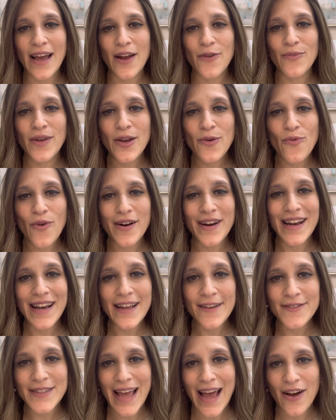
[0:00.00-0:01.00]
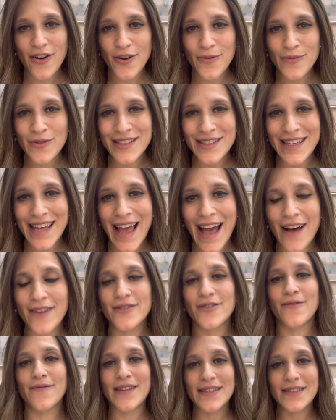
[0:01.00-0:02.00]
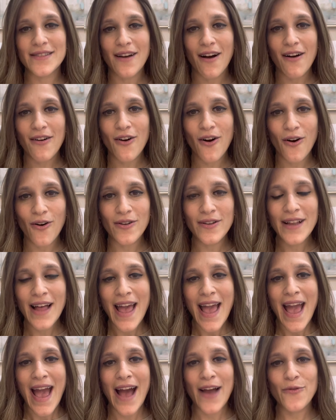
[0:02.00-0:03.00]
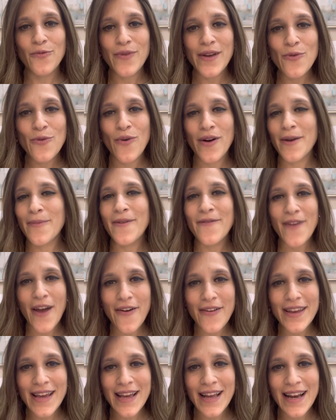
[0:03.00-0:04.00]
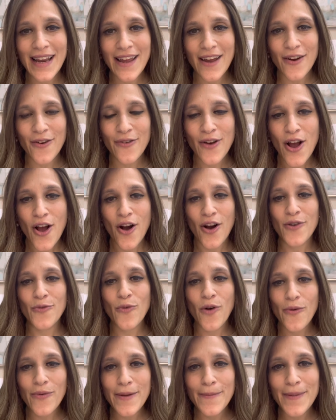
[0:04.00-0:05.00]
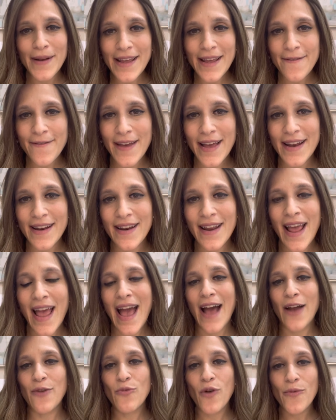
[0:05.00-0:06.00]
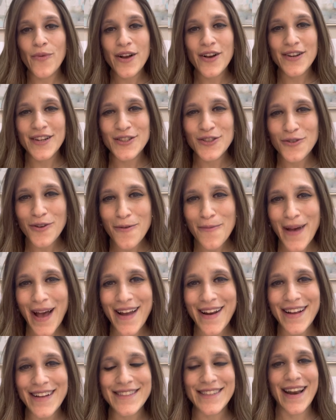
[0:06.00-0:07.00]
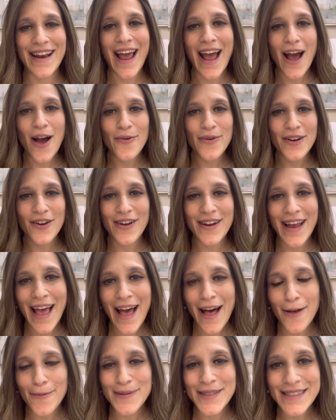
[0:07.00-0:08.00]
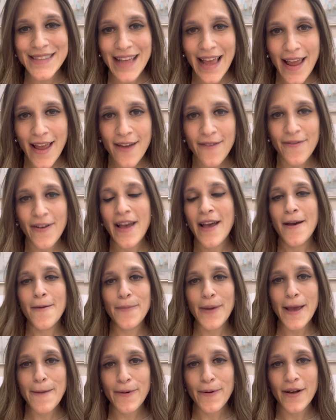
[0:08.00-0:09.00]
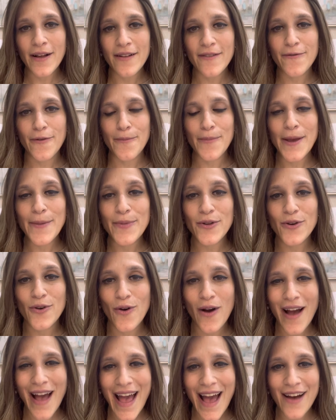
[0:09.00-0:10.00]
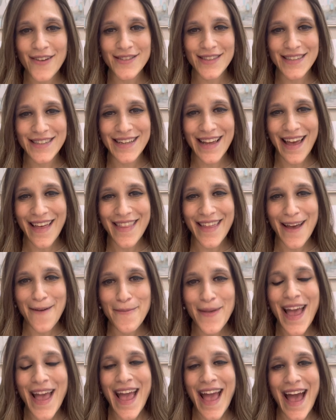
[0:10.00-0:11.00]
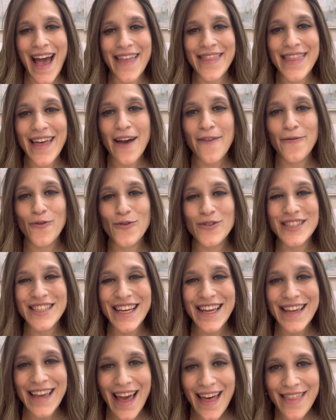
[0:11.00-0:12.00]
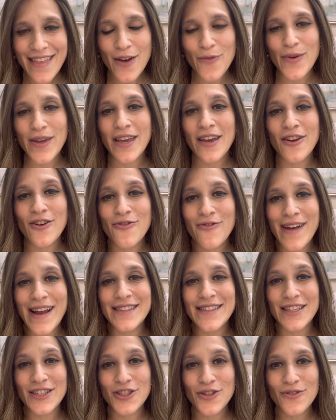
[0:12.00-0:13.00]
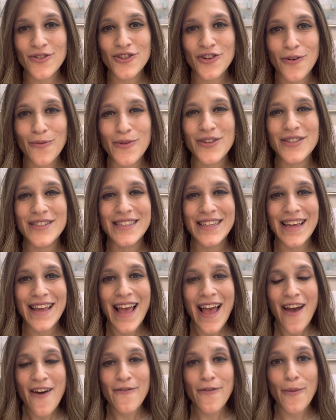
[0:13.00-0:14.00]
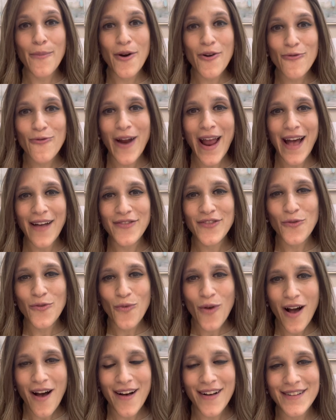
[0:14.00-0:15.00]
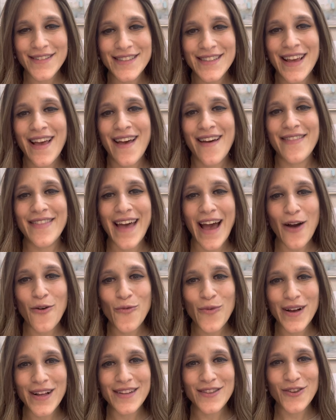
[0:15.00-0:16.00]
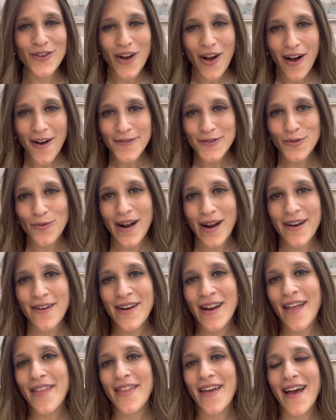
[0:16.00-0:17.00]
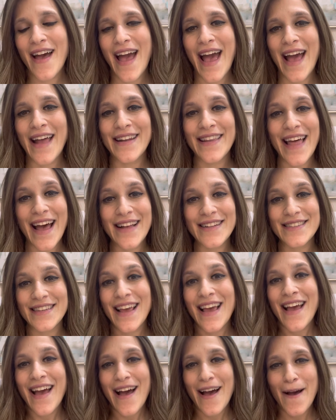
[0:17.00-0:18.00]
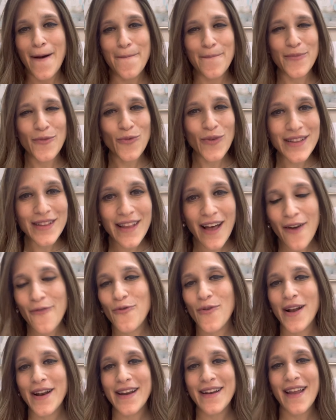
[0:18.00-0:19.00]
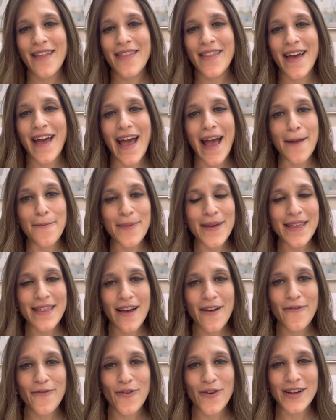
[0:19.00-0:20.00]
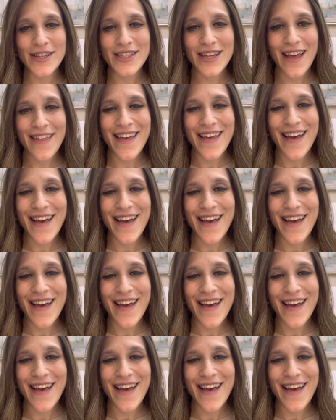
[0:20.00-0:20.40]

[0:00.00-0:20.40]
And we want to lift our community out of this dark hole, and we want to be very clear on what we believe in and what we're going to do about it and how we're going to help save people from people who are out to get them. And therefore together we can create a Jewish community from around the world that will look after one another and that will love one another and be there for each other.